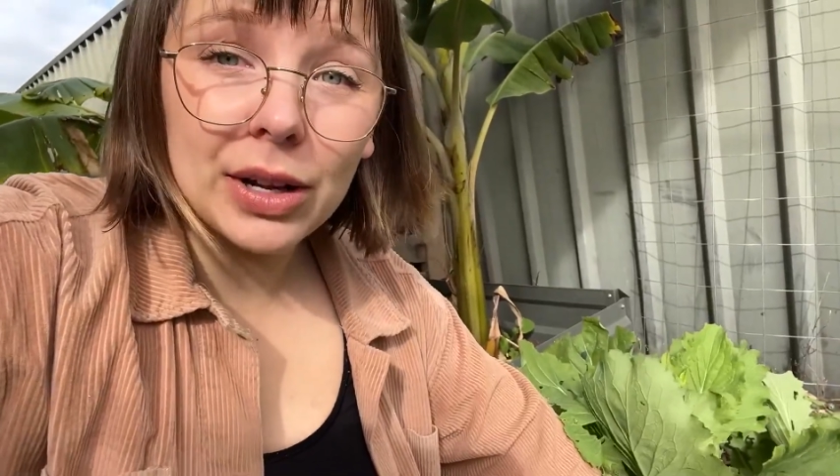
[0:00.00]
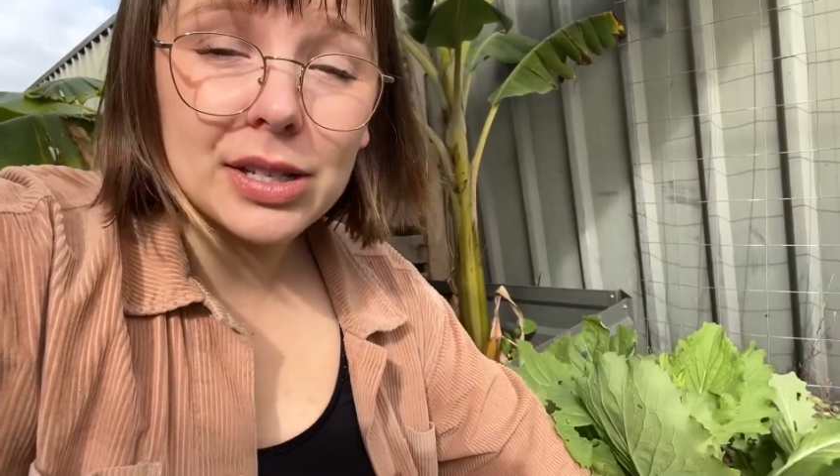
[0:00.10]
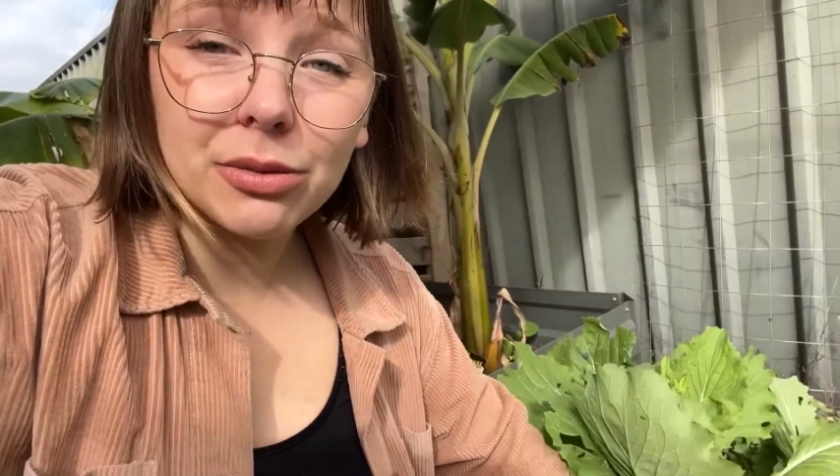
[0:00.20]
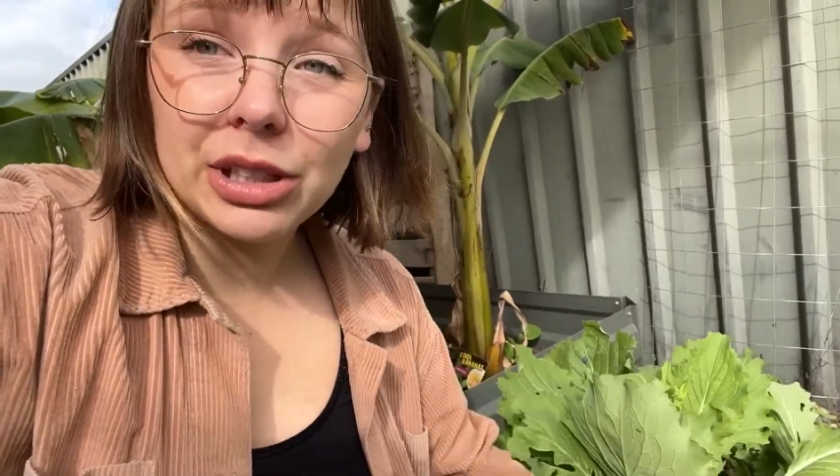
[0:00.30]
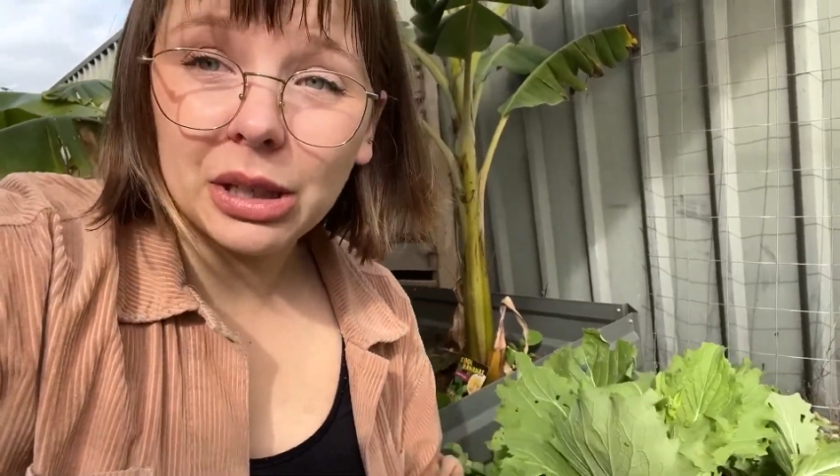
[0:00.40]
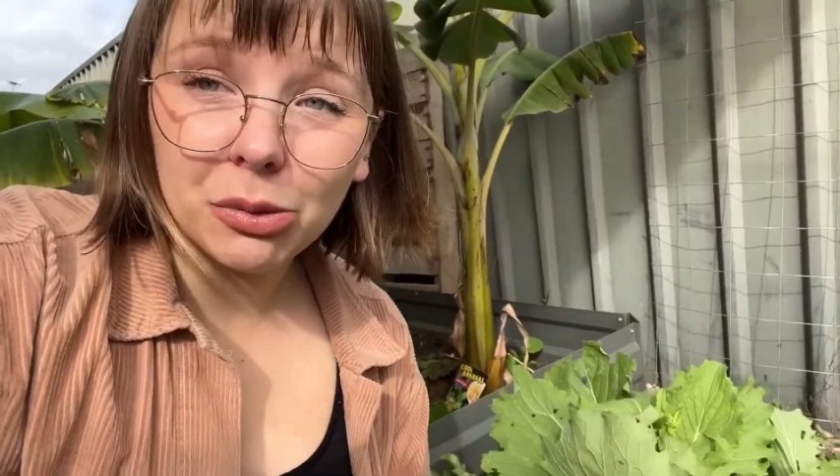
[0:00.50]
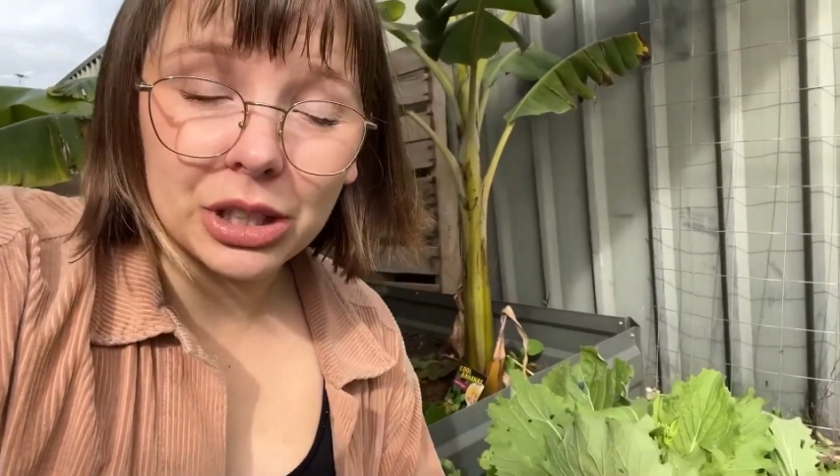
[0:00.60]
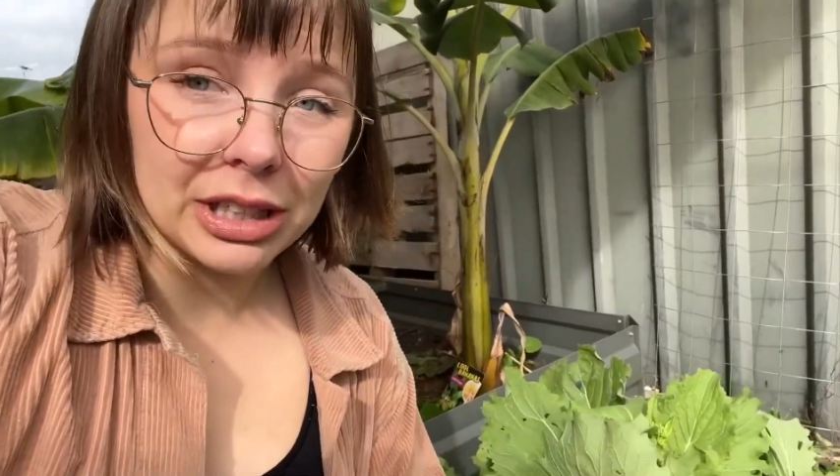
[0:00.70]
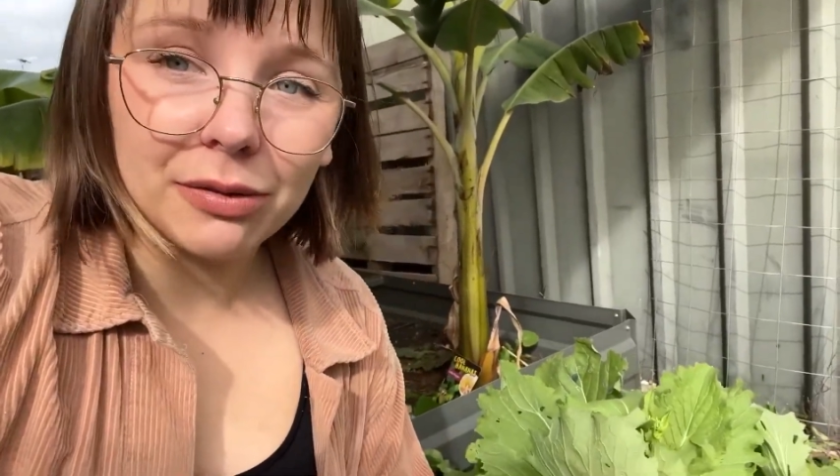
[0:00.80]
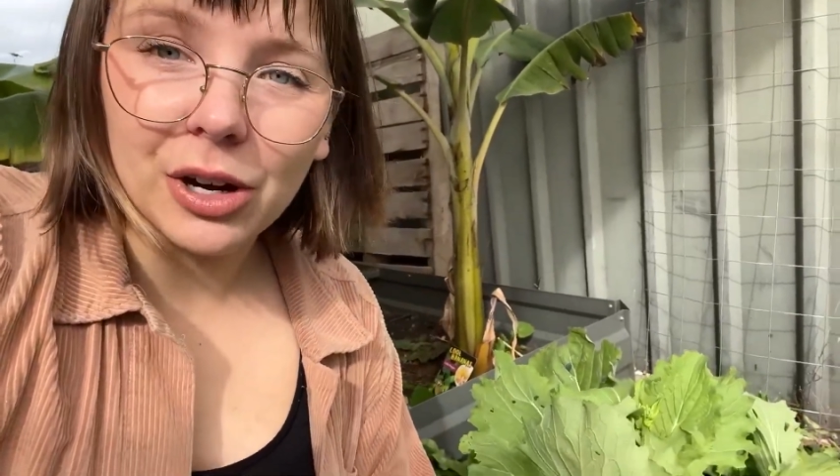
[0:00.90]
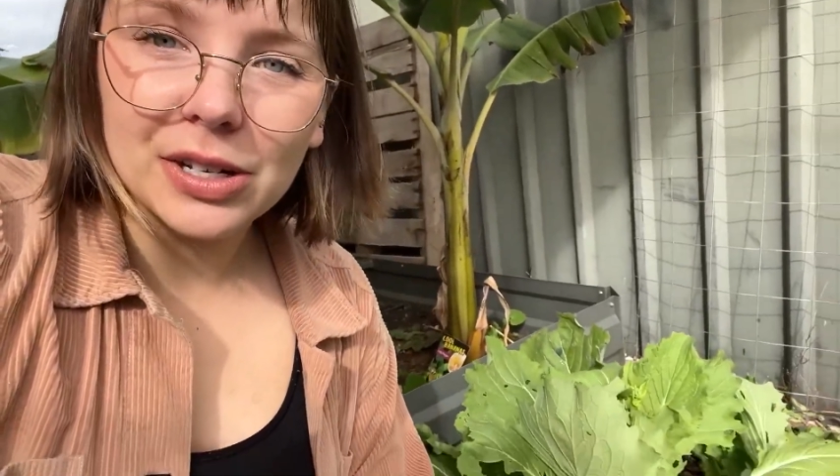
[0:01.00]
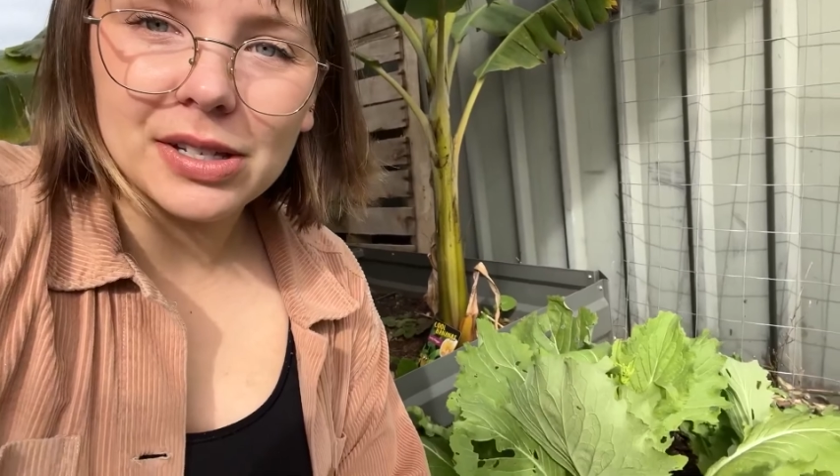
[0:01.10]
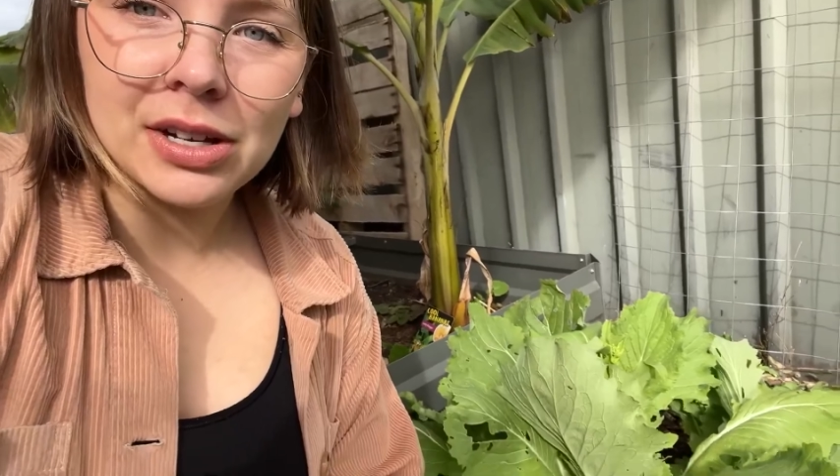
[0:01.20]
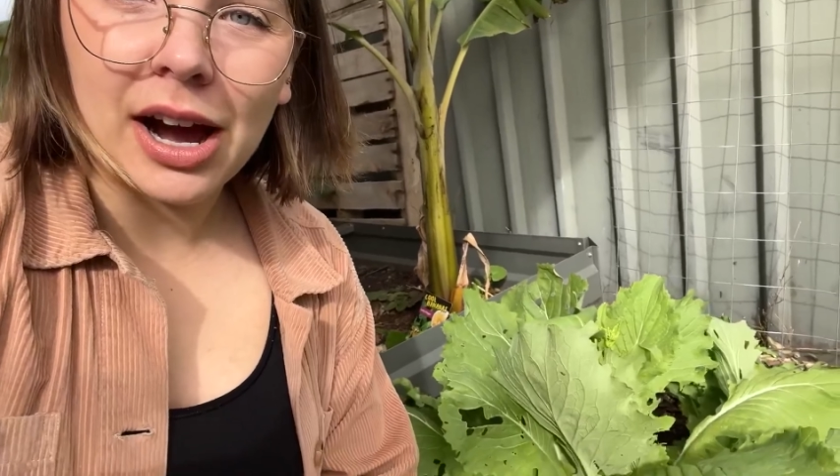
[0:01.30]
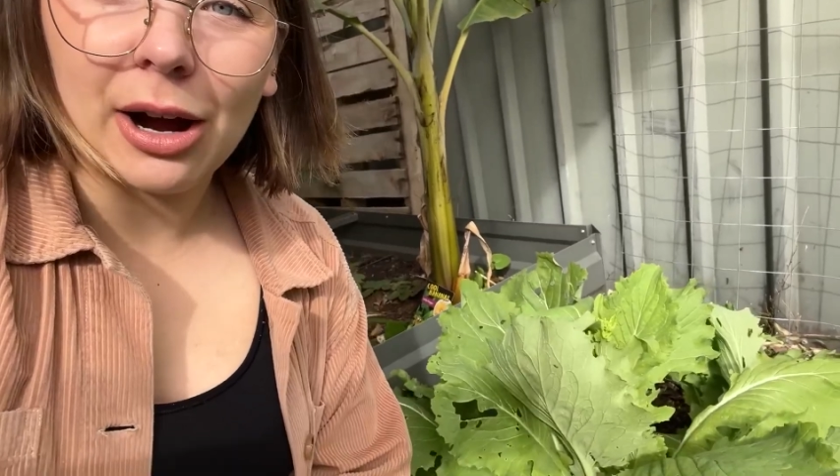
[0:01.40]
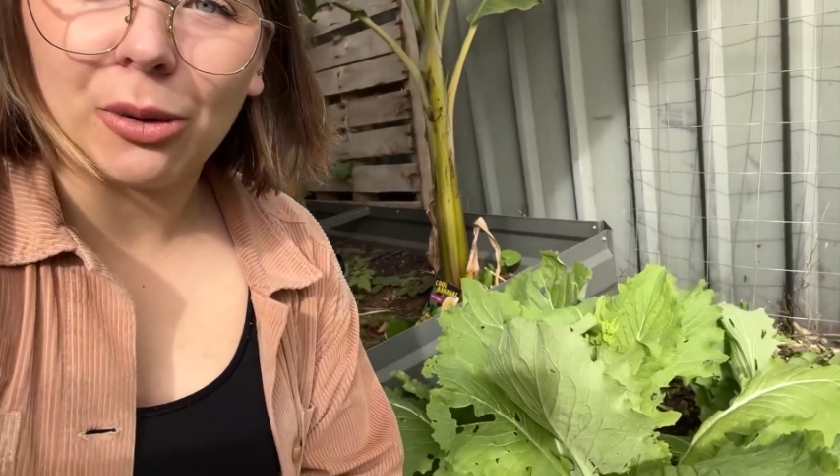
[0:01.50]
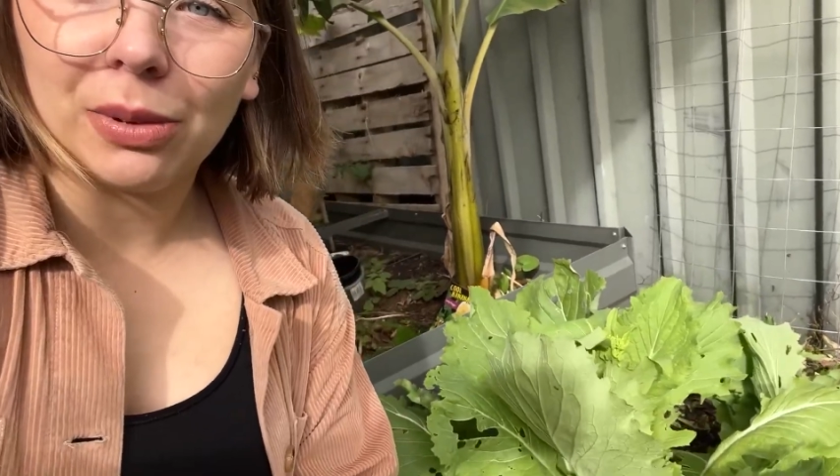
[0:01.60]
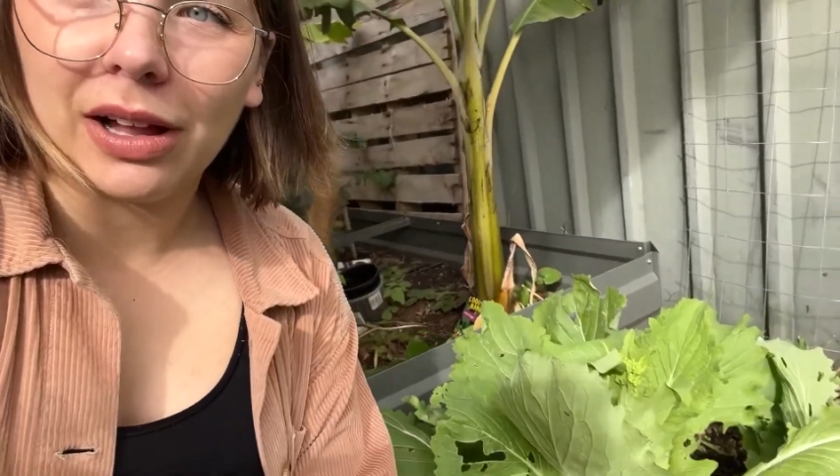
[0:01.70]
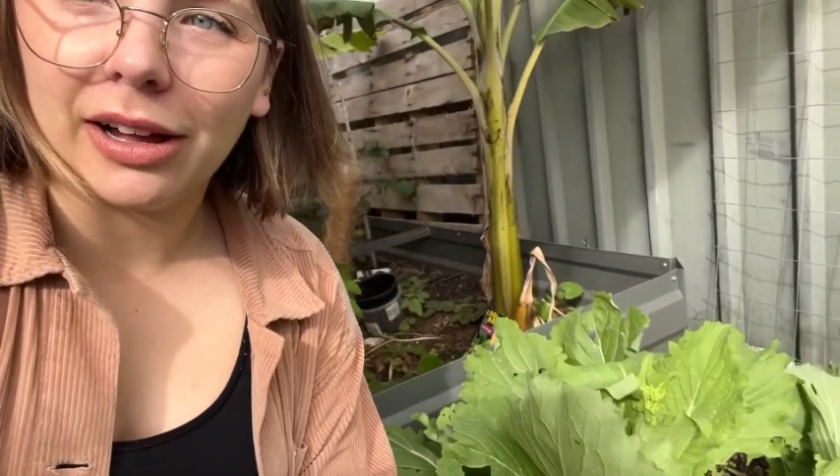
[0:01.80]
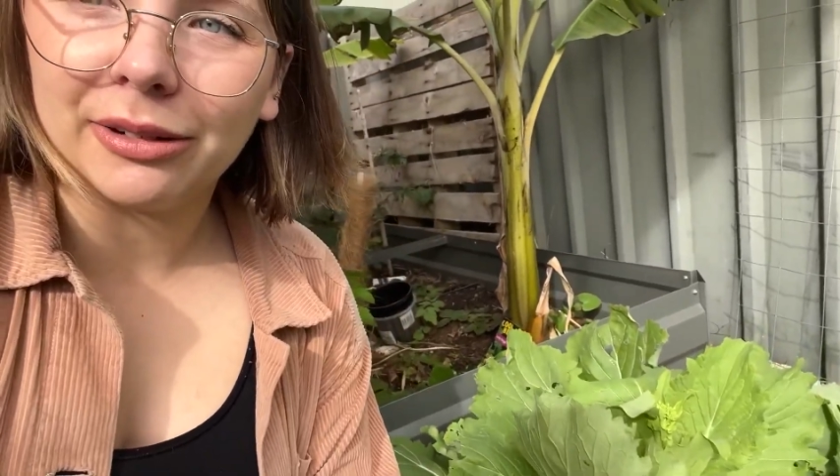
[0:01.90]
It's a really versatile
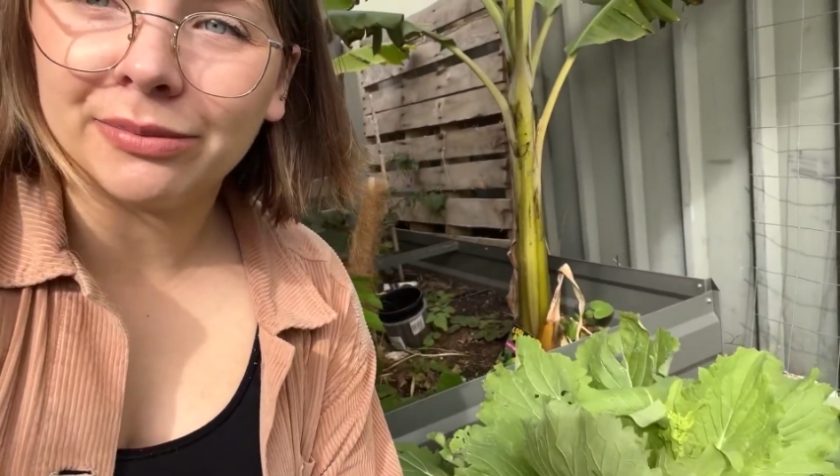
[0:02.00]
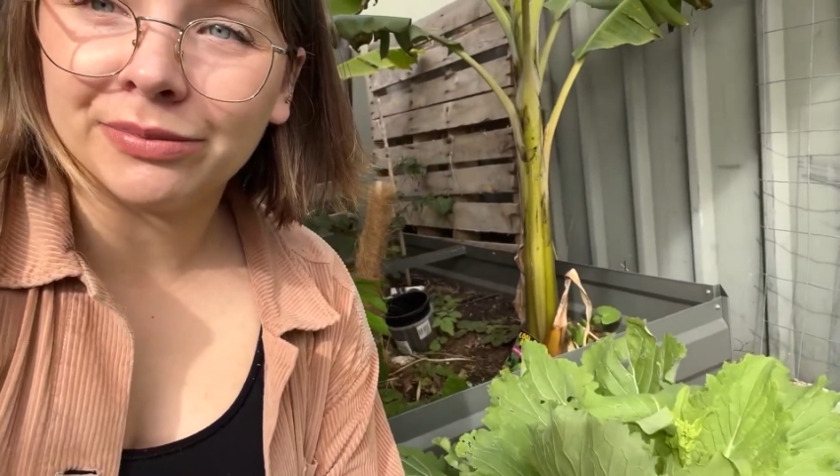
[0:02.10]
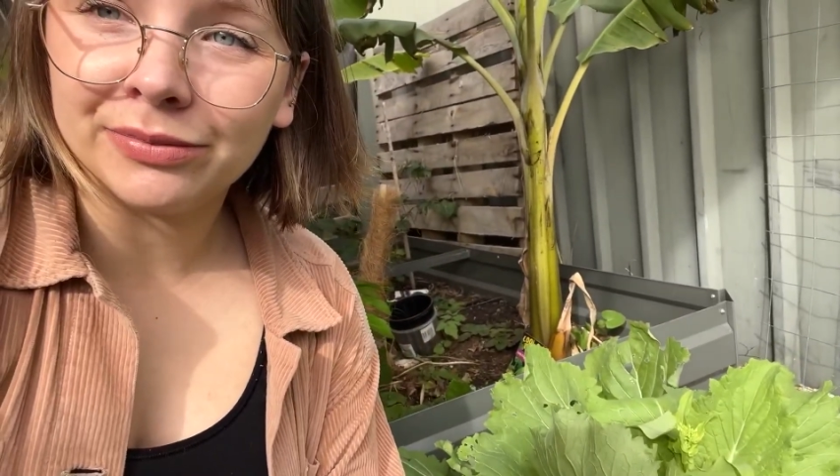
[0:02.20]
plant.